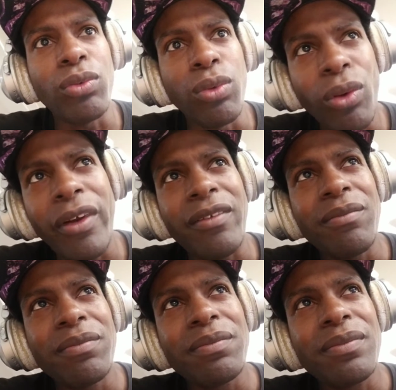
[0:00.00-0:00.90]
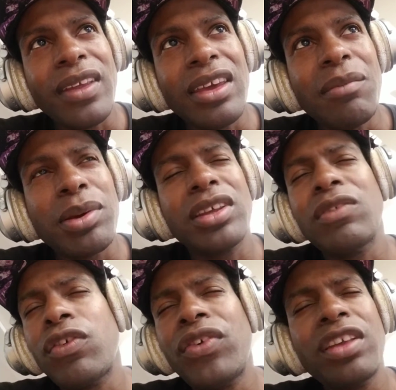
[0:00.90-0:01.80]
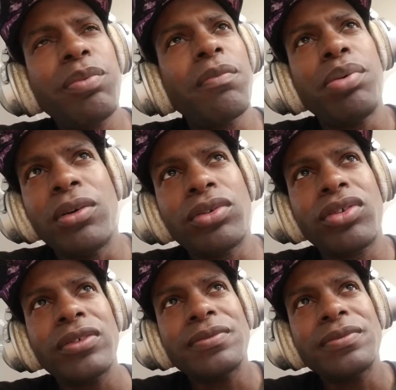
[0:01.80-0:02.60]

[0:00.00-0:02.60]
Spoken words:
ruined because of a Facebook post.